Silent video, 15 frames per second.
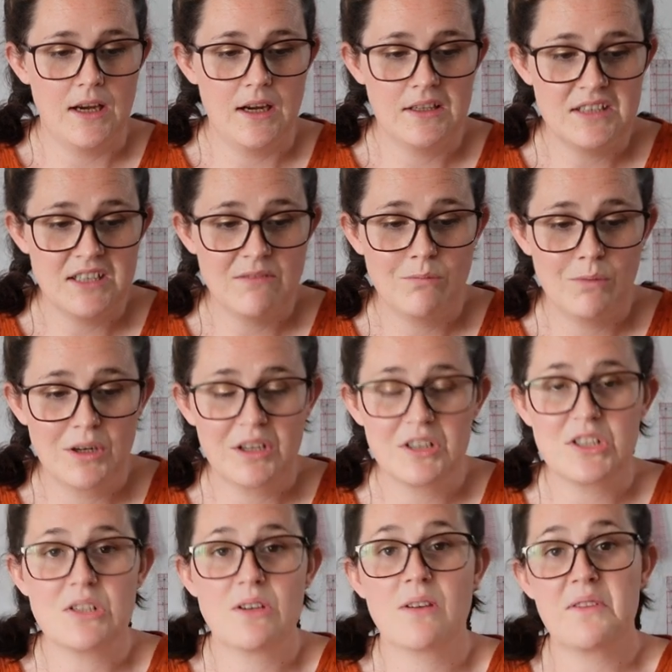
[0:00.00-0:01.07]
I didn't want to
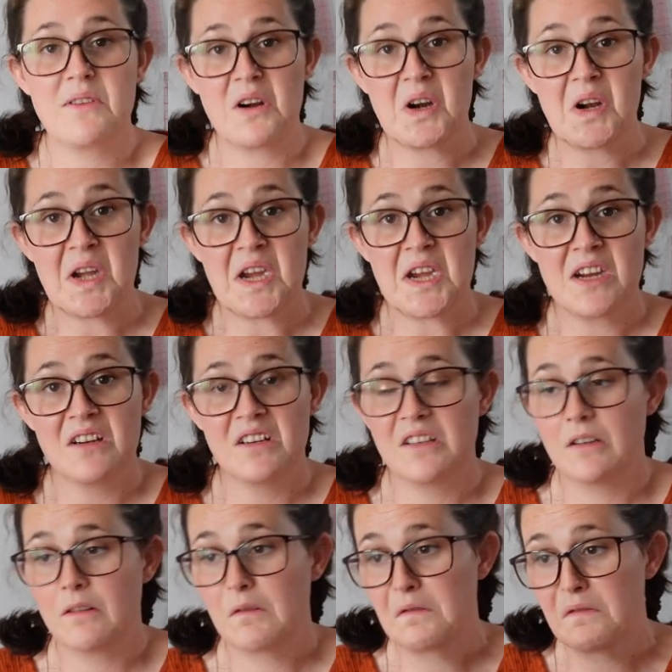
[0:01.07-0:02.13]
do 30,
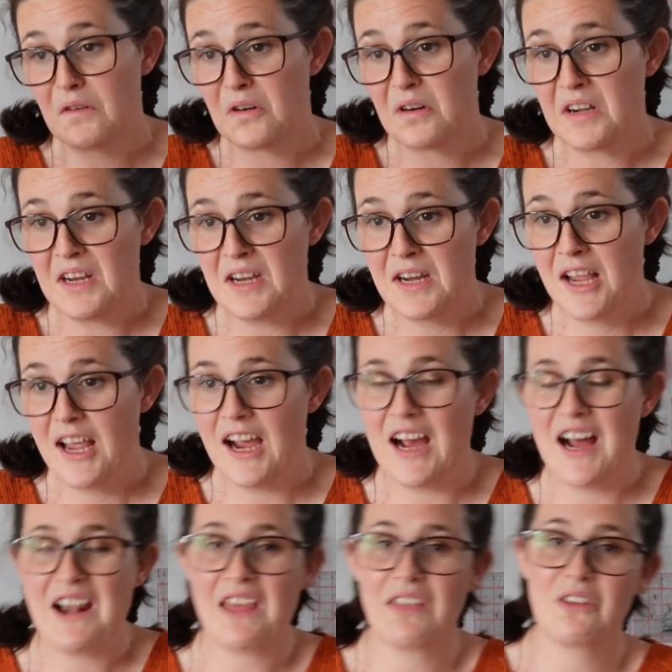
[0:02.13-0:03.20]
40,
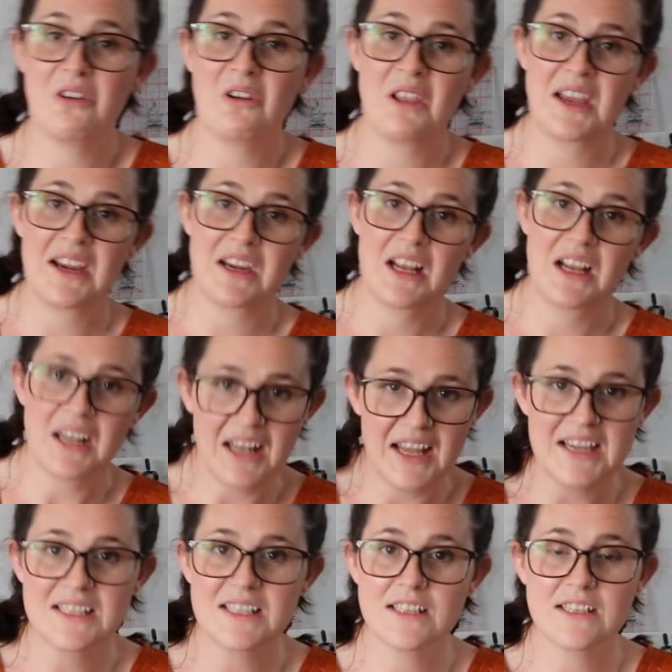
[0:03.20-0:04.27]
and I thought like
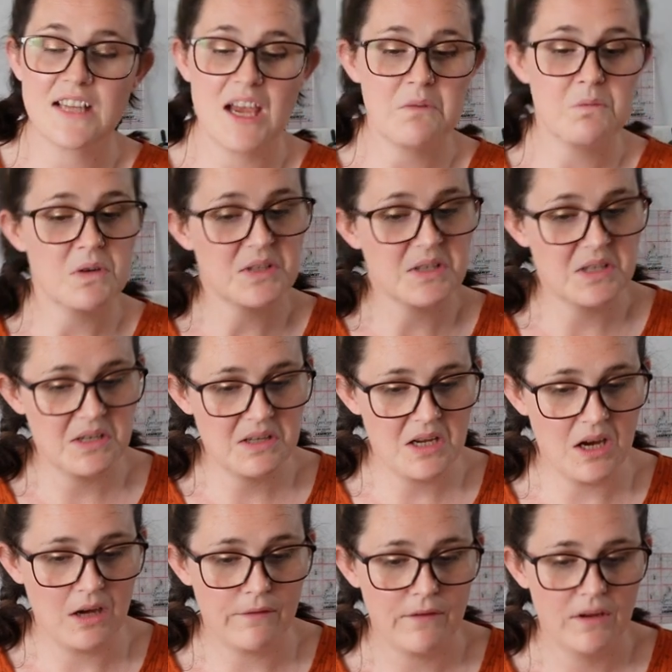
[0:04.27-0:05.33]
less than 10 wasn't
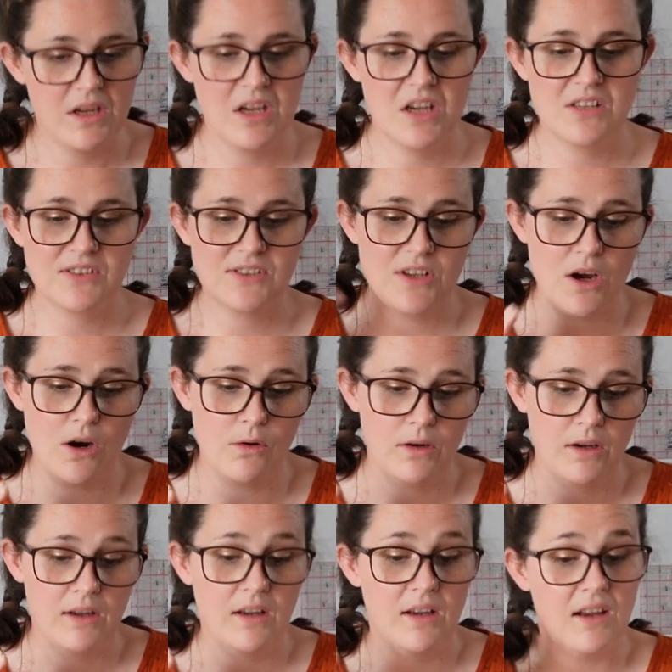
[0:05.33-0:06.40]
enough. So
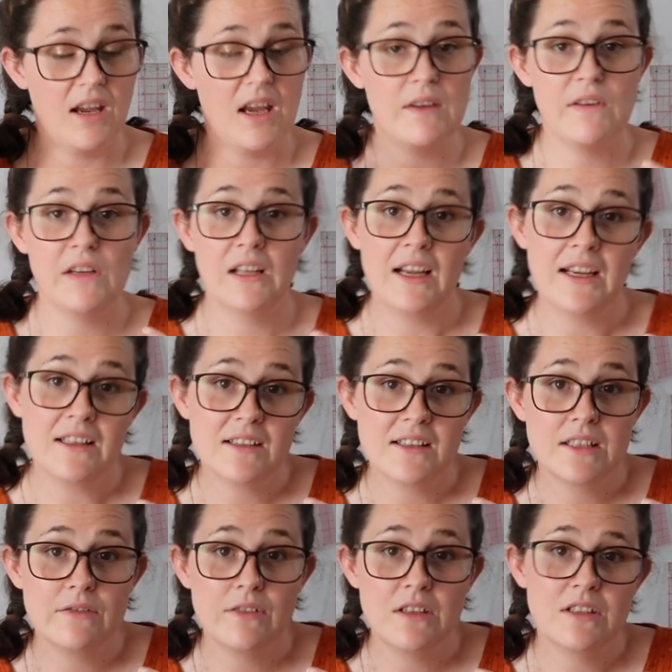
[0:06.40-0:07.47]
if you like
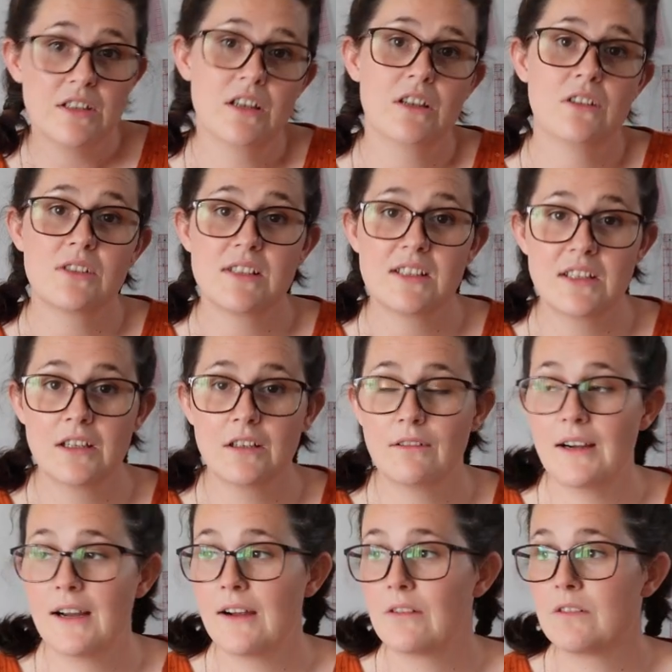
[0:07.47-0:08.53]
this video, stick
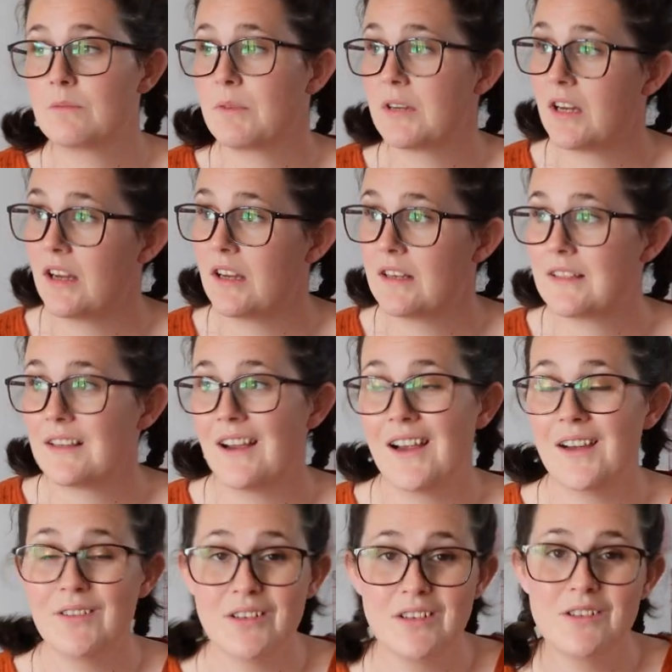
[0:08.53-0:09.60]
around, because
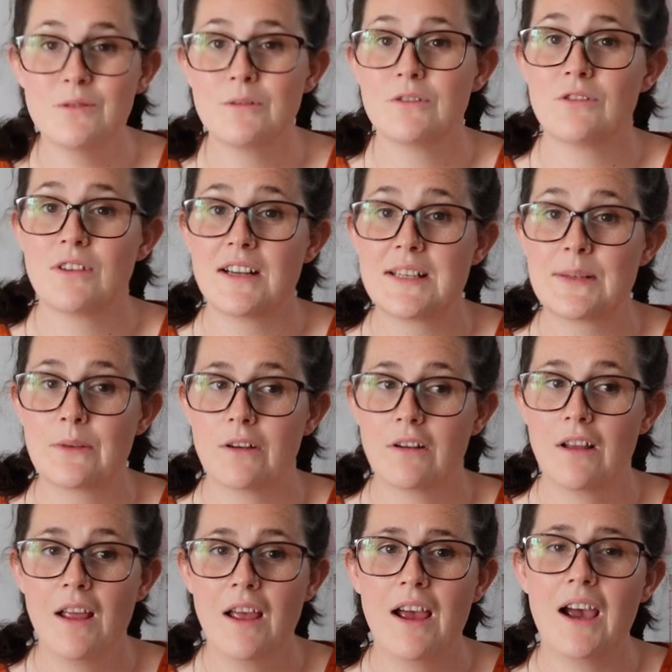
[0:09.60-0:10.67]
I'm going to do a dress on,
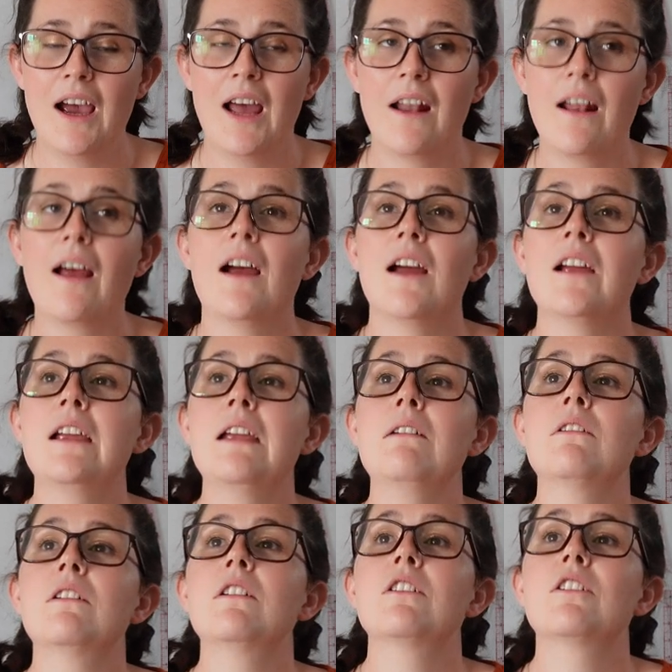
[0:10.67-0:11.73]
and
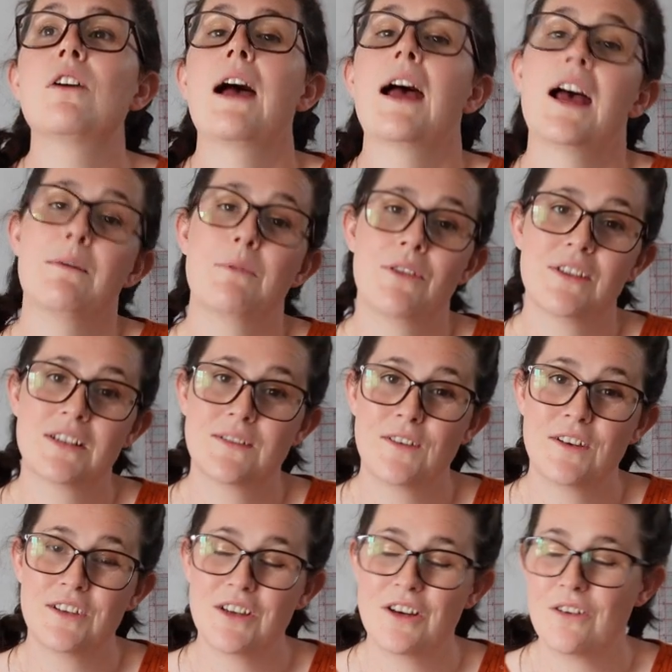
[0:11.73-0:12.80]
I'm going to go ham on this
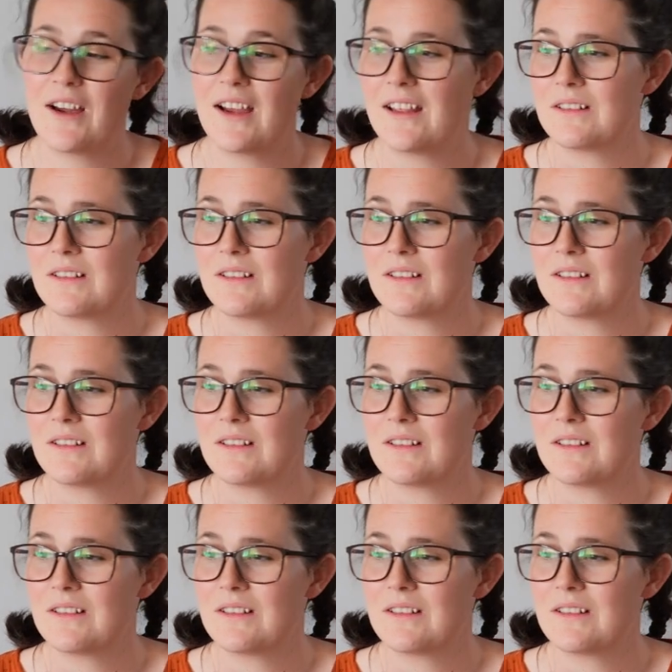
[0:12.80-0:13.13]
video.